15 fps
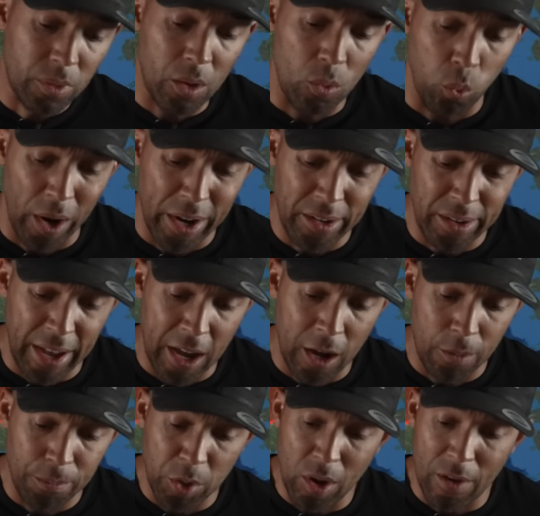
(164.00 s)
Right
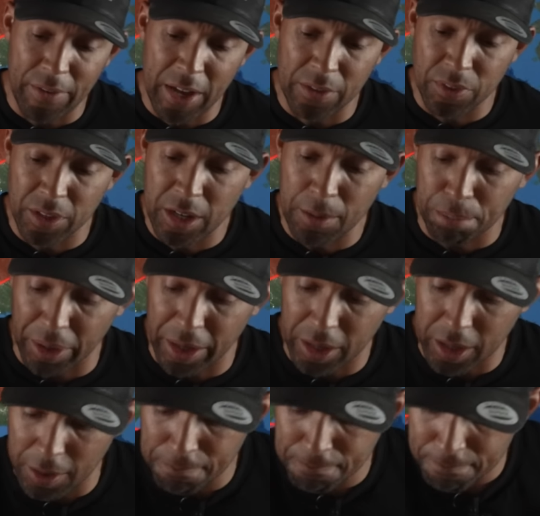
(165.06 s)
now, you have Anthony
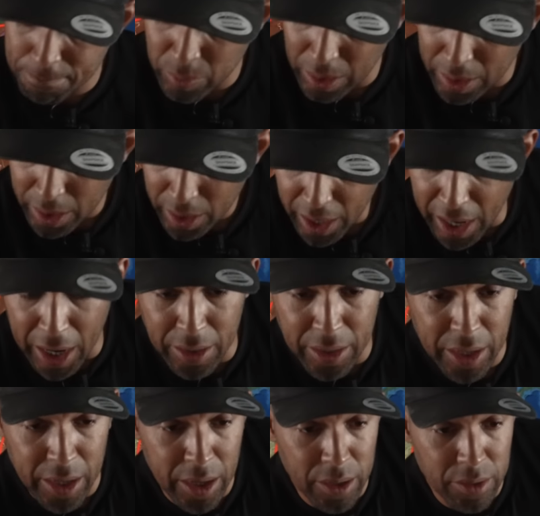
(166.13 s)
Blinken and
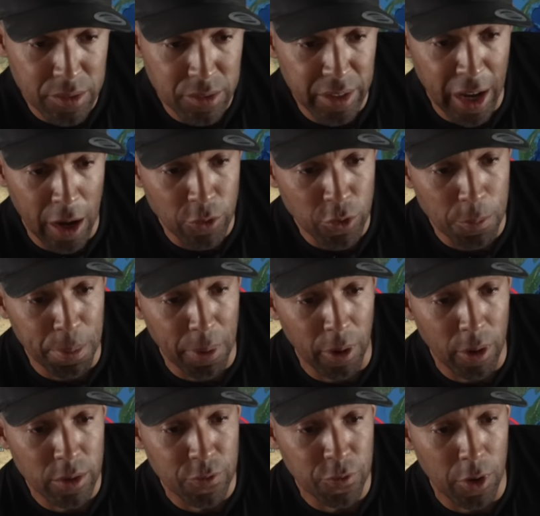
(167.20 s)
his
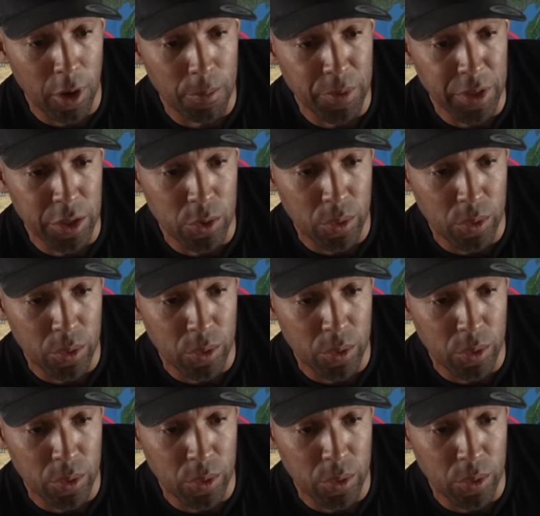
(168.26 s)
counterpart from the